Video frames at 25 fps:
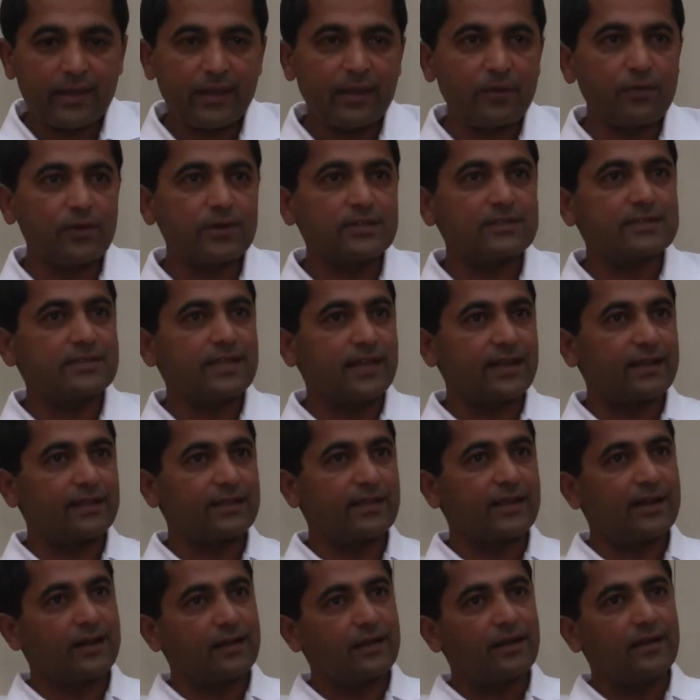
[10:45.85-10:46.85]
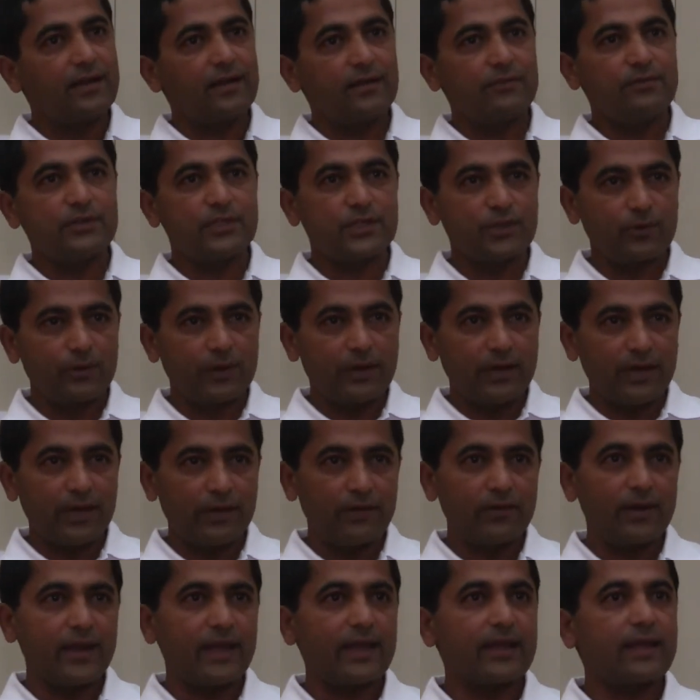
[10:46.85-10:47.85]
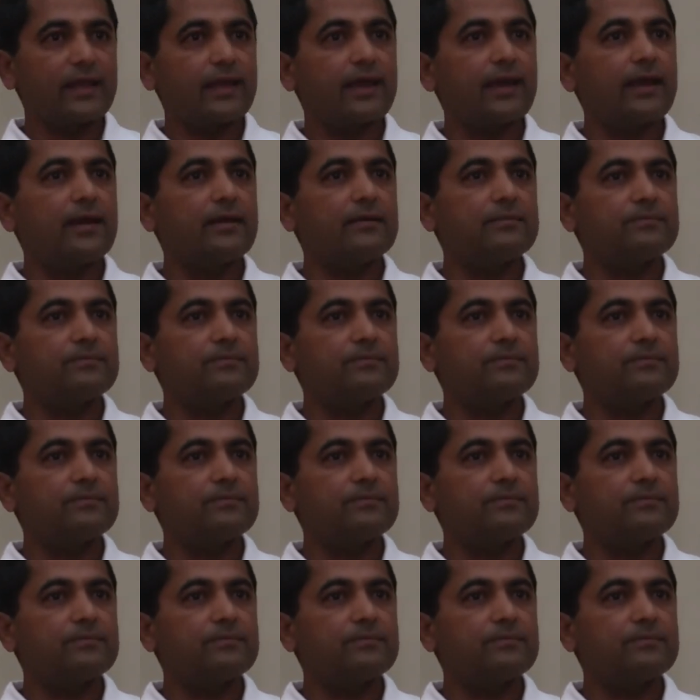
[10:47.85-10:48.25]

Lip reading: he was saying that we should live like